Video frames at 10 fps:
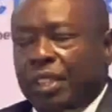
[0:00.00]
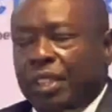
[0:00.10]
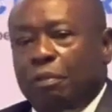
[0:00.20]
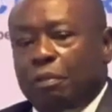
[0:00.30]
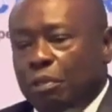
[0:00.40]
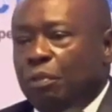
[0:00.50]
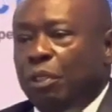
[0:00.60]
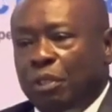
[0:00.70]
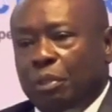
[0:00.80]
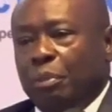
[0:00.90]
food for
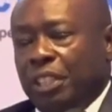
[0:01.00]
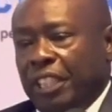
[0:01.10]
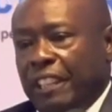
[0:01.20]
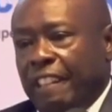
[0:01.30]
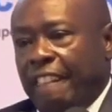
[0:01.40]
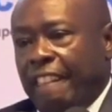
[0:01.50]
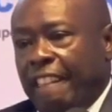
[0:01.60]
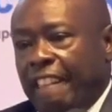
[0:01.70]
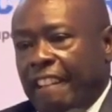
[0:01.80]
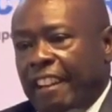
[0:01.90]
everybody.
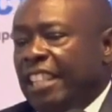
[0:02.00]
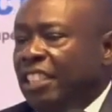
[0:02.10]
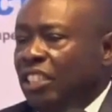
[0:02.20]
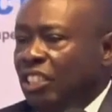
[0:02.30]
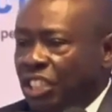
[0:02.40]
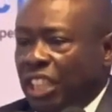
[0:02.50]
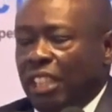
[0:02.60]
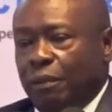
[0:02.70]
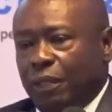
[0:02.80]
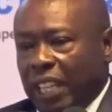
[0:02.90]
Let's
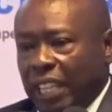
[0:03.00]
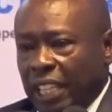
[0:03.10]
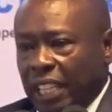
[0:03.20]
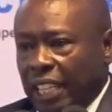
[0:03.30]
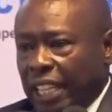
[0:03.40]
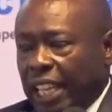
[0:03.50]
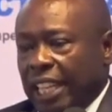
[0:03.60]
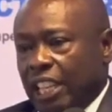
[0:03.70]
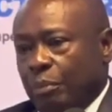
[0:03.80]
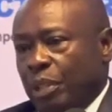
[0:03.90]
dignify the
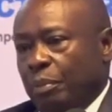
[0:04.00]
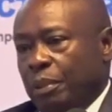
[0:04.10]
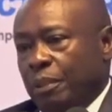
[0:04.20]
Kenyan people.